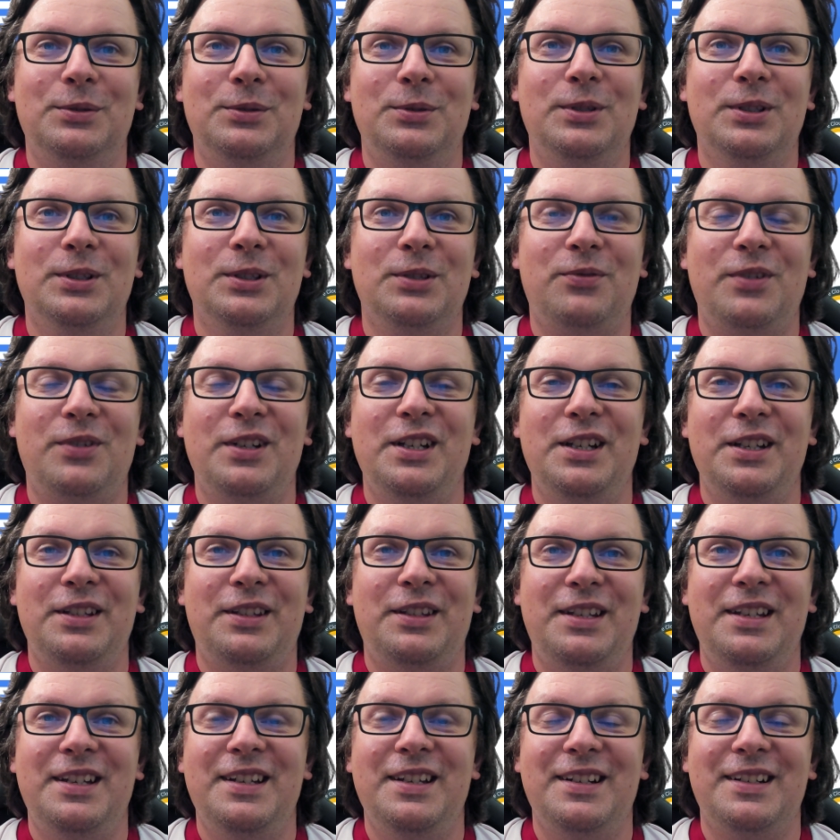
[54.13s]
free
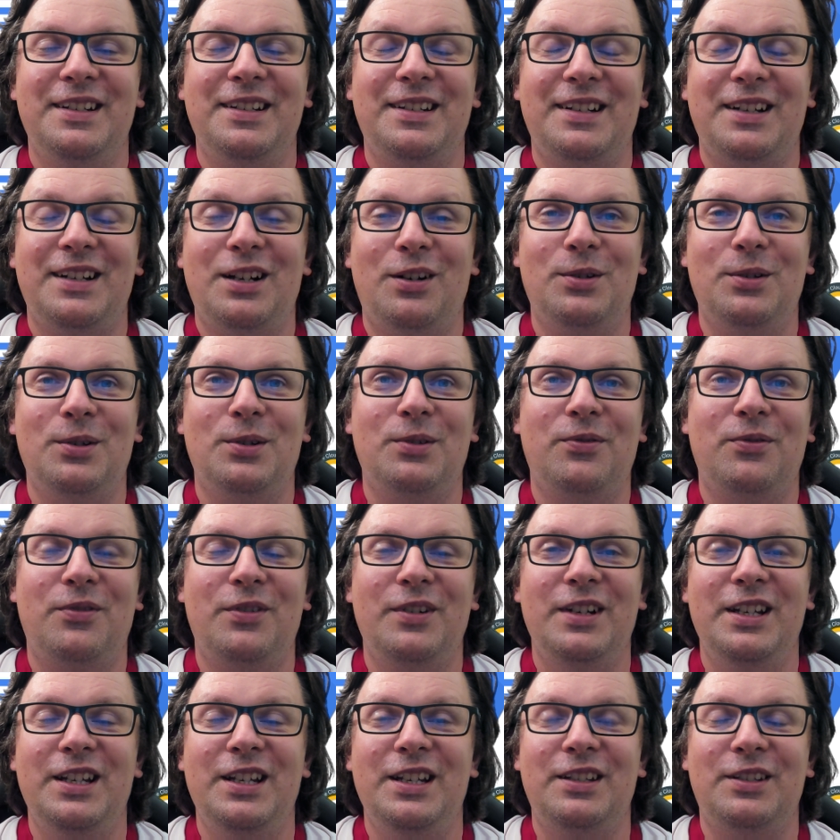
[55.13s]
tier or
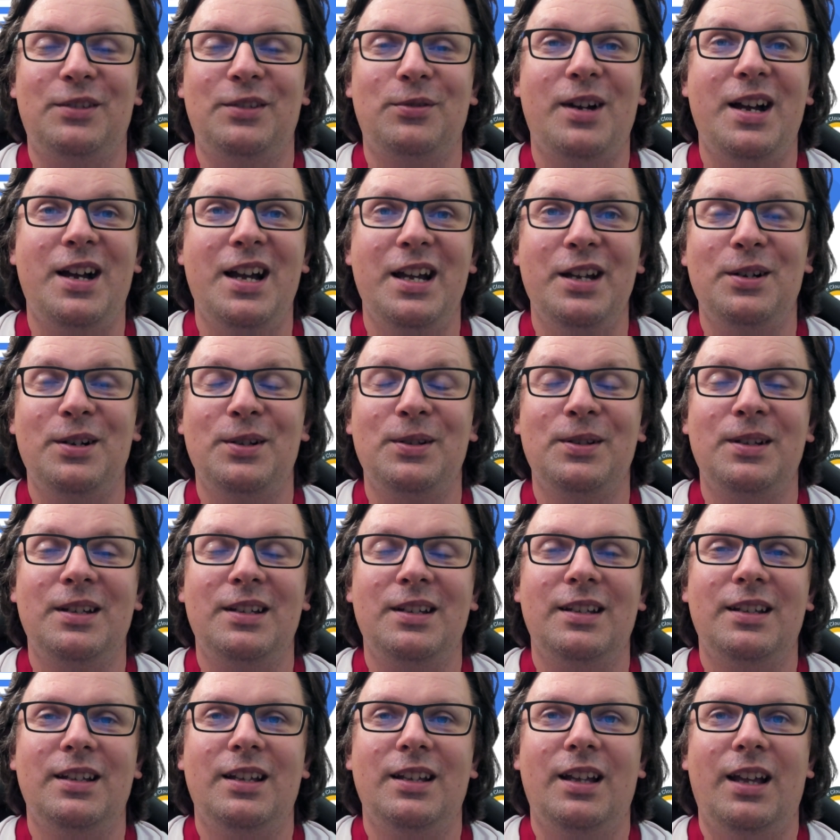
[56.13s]
free trial,
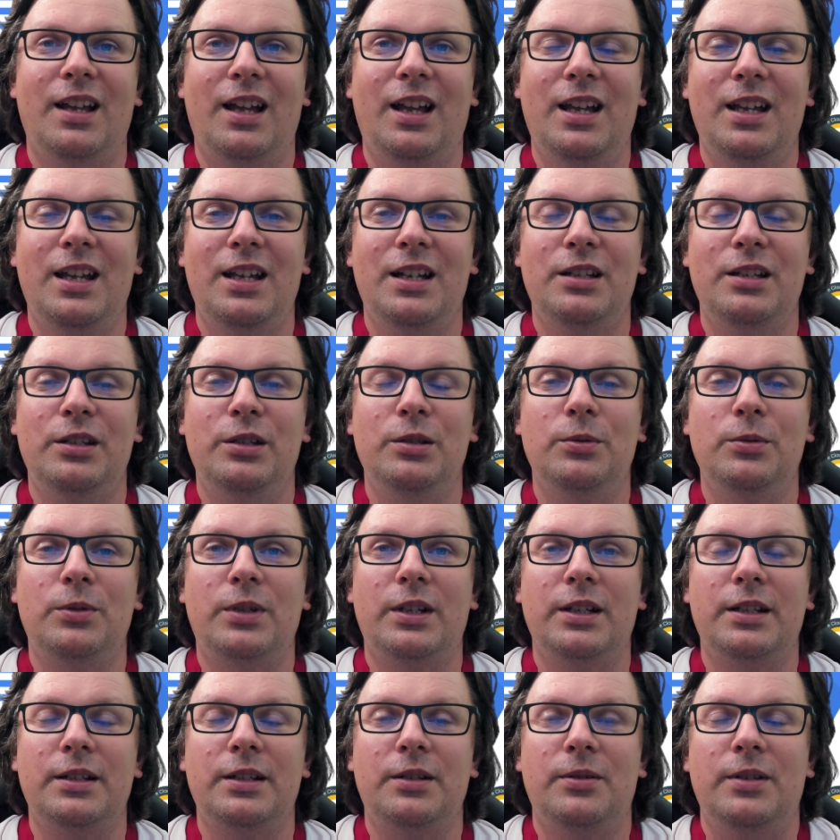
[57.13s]
and you
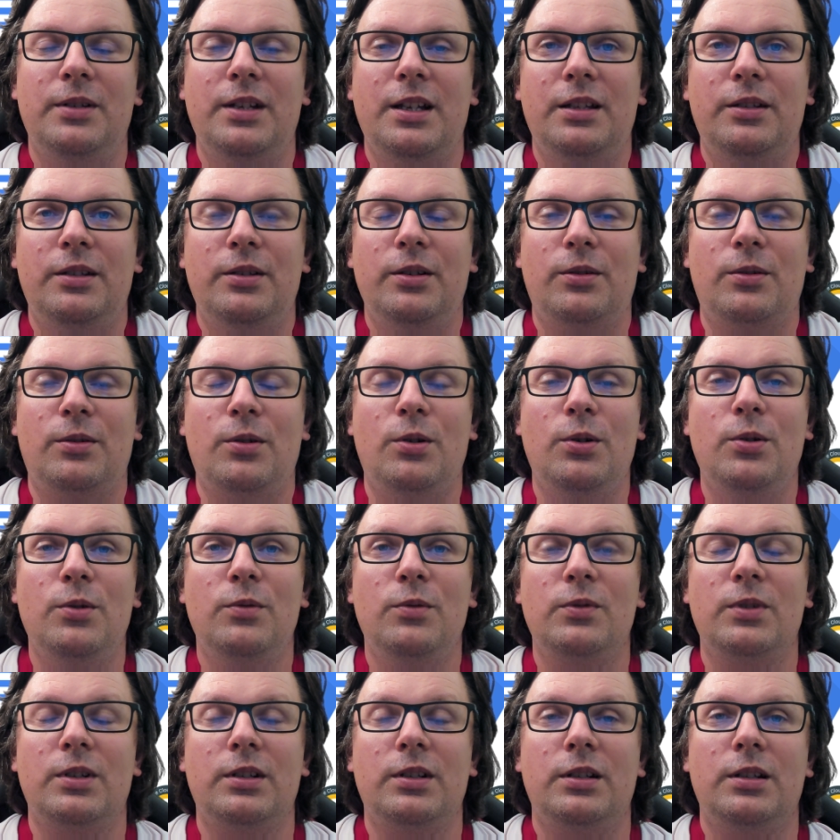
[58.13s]
can create your
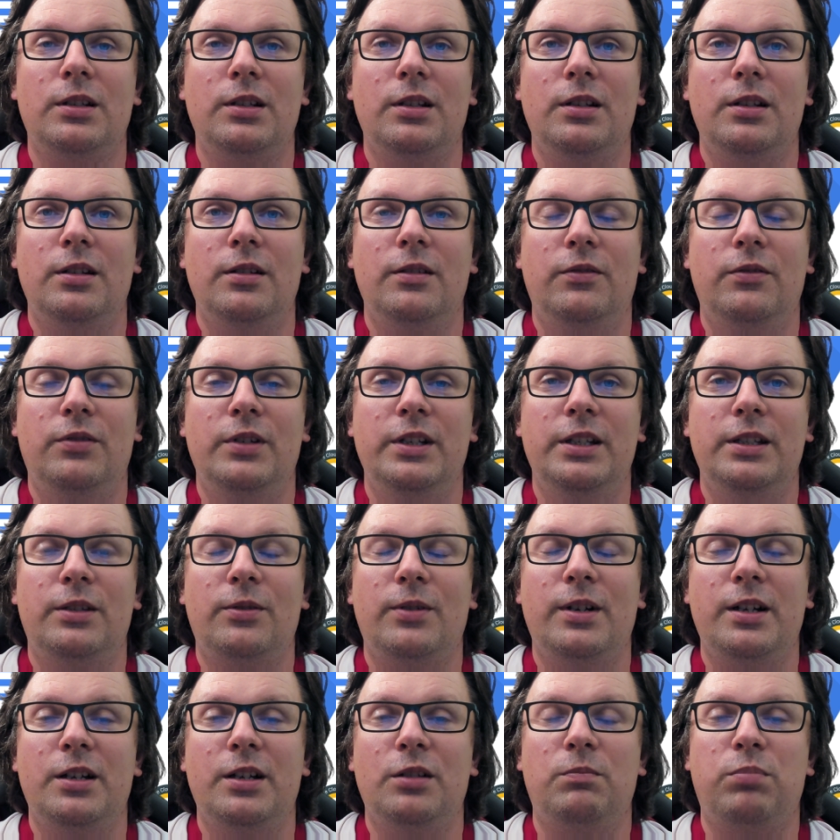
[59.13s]
own free
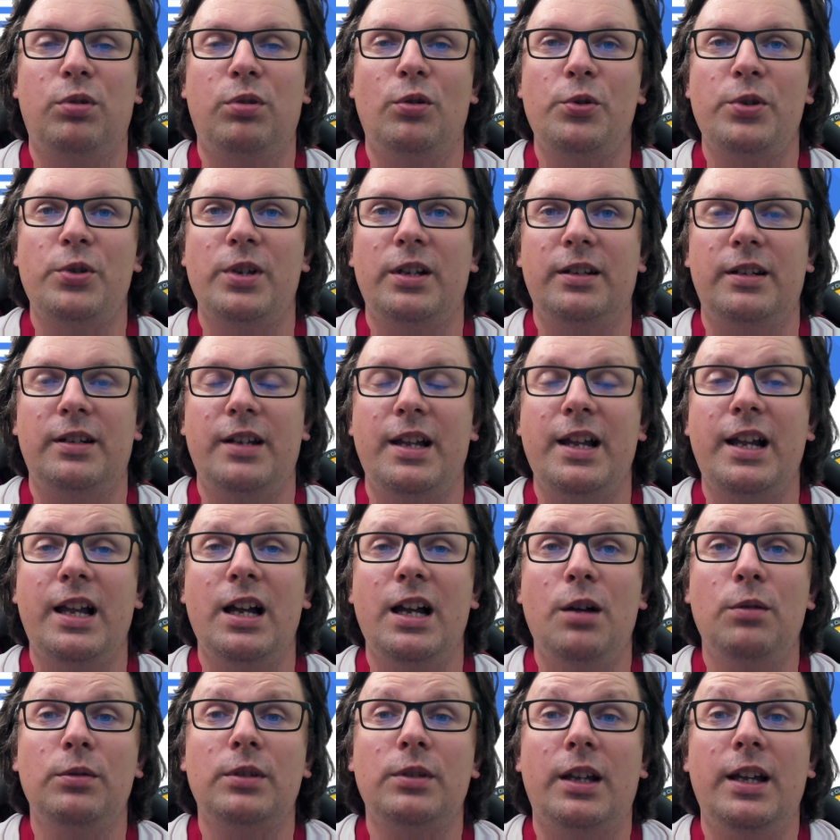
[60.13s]
trial project and
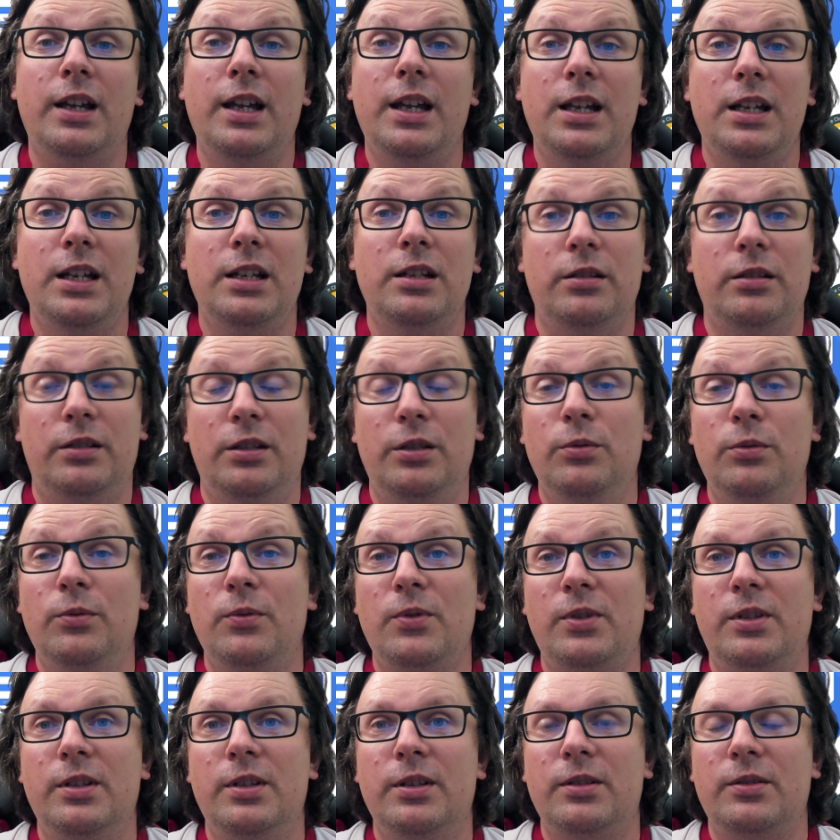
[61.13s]
account and use
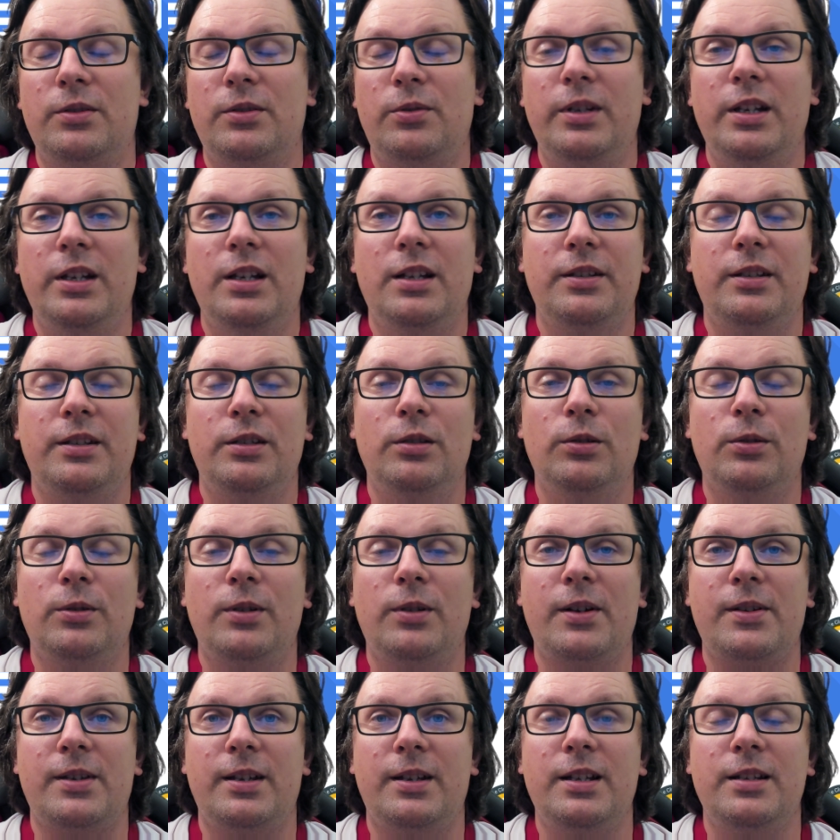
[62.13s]
the
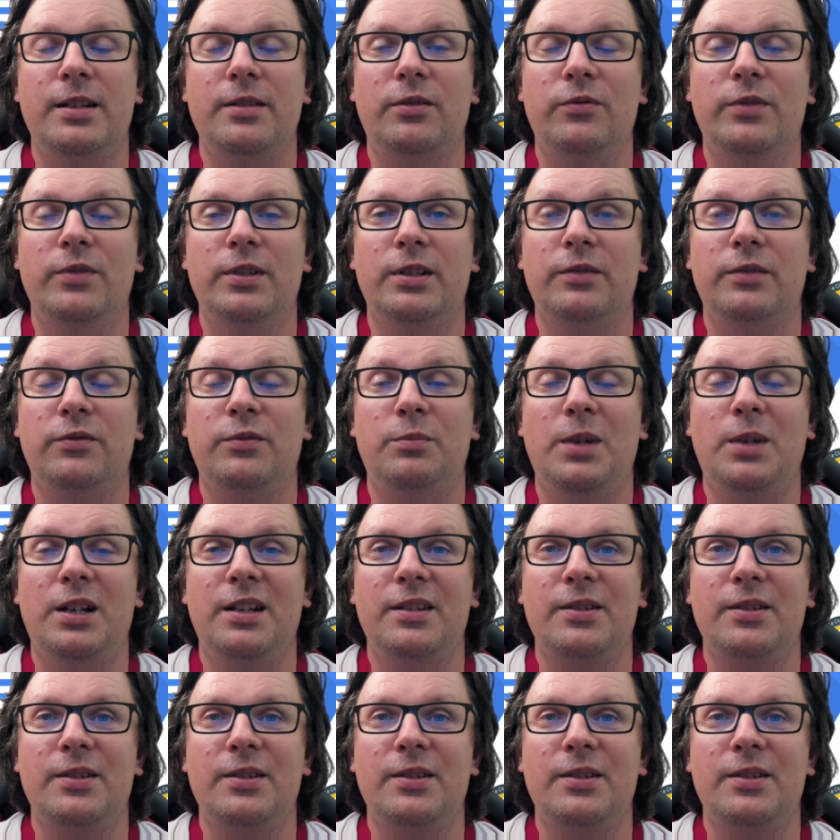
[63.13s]
$300 and 12 months